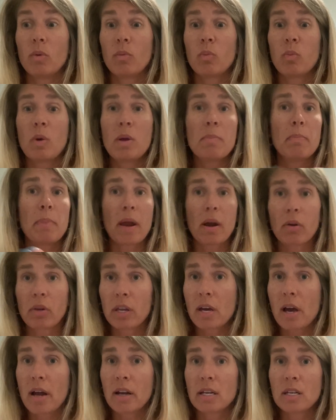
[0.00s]
we barely
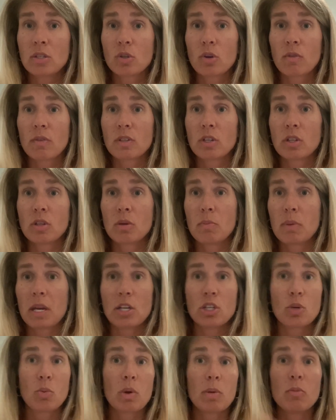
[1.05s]
got any service on the
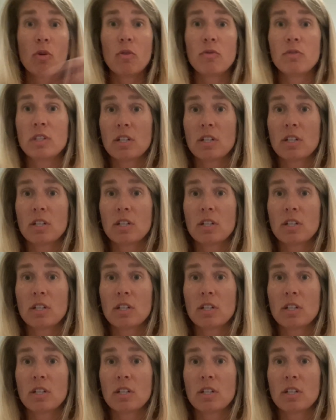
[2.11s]
beach and we moved